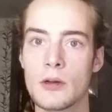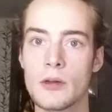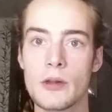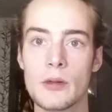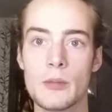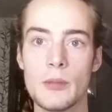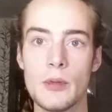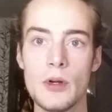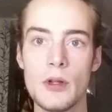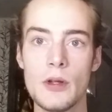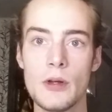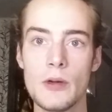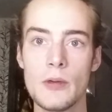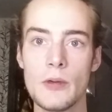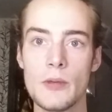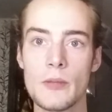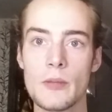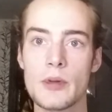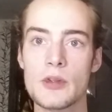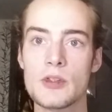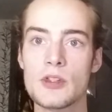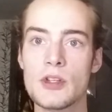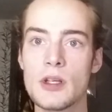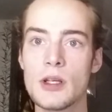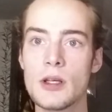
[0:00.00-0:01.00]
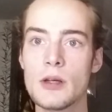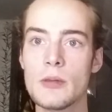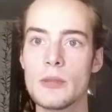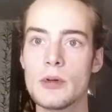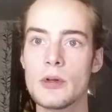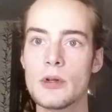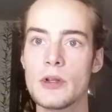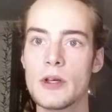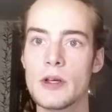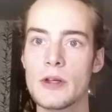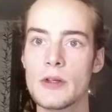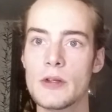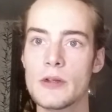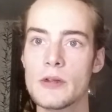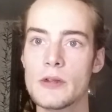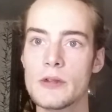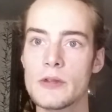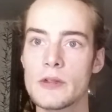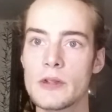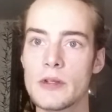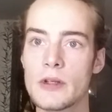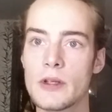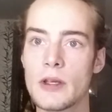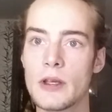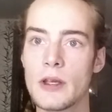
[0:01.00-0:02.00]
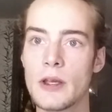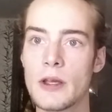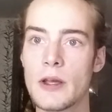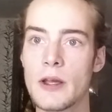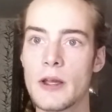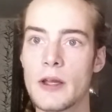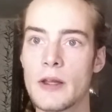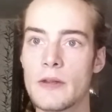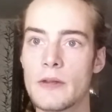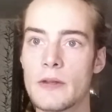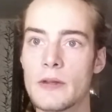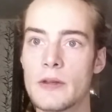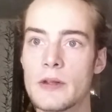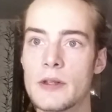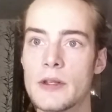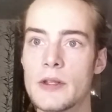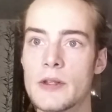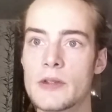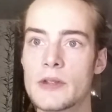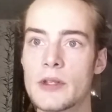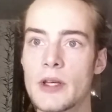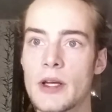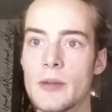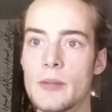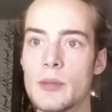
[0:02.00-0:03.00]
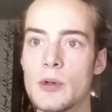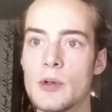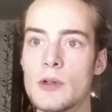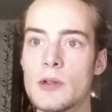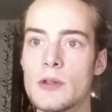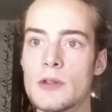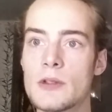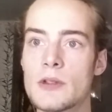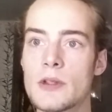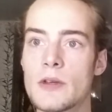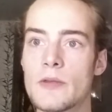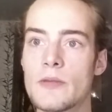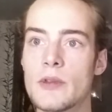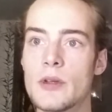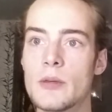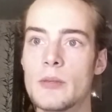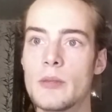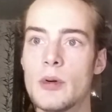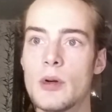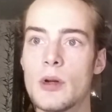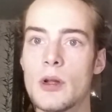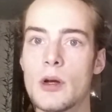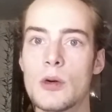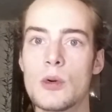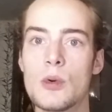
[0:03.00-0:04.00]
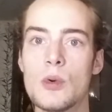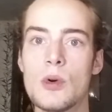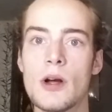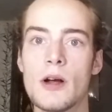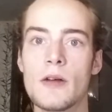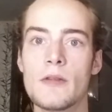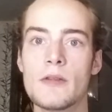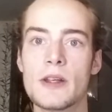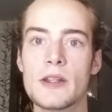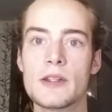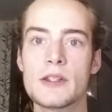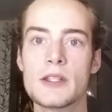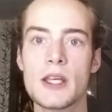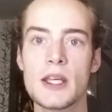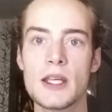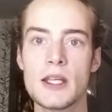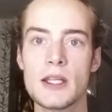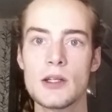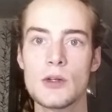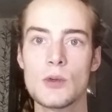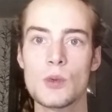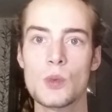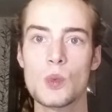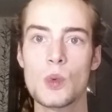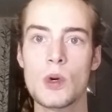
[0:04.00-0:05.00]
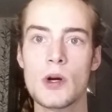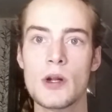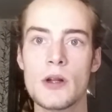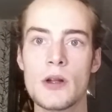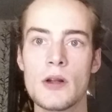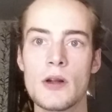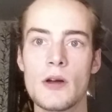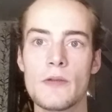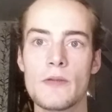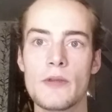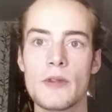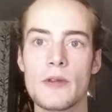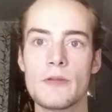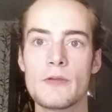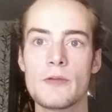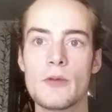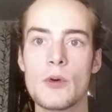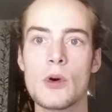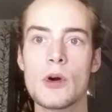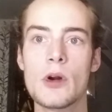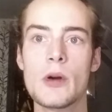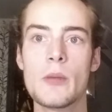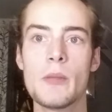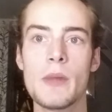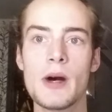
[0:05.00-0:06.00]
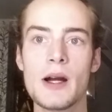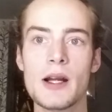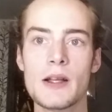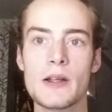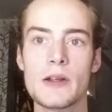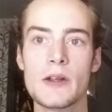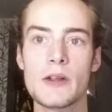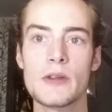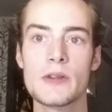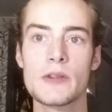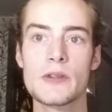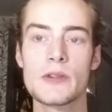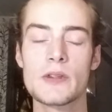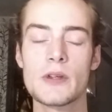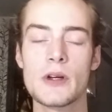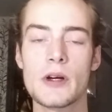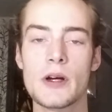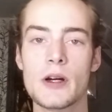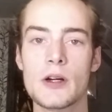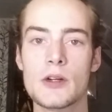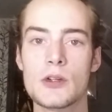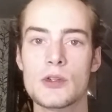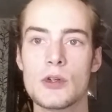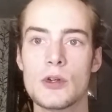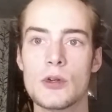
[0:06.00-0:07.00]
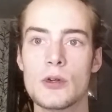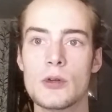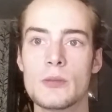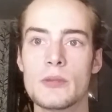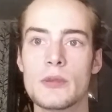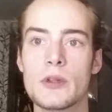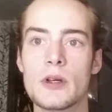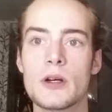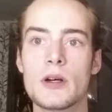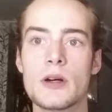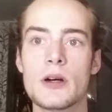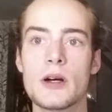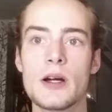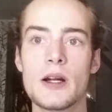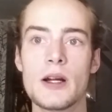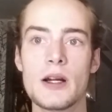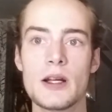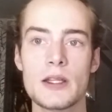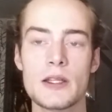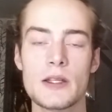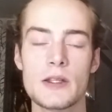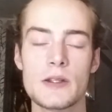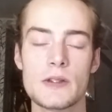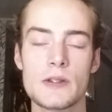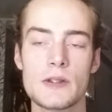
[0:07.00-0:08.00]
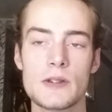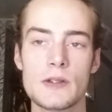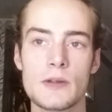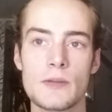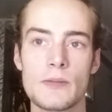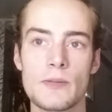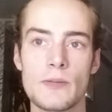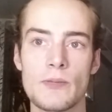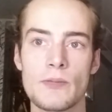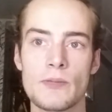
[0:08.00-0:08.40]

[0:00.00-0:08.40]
The Buddha, Pacceka Buddhas, and the disciples of the Buddha who have attained one of the 4 Maggas are termed Aryas.